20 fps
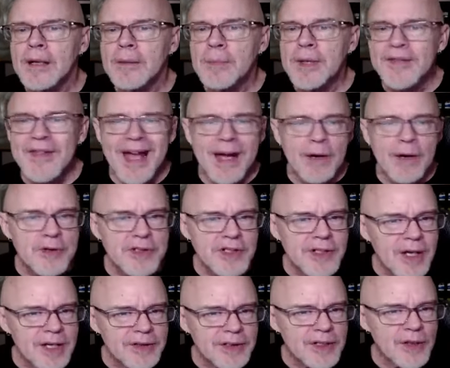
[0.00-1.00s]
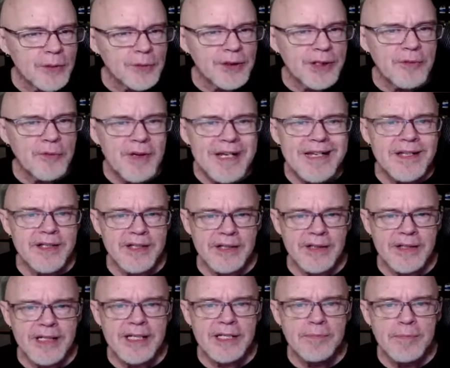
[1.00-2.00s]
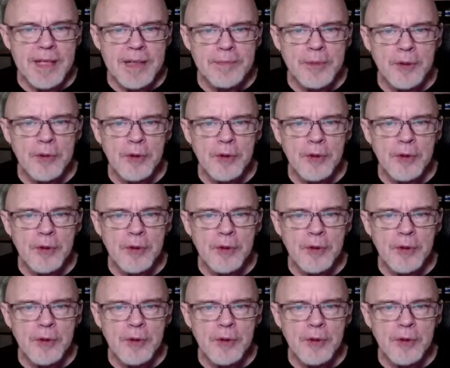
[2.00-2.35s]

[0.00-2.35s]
But that was not the only reason these people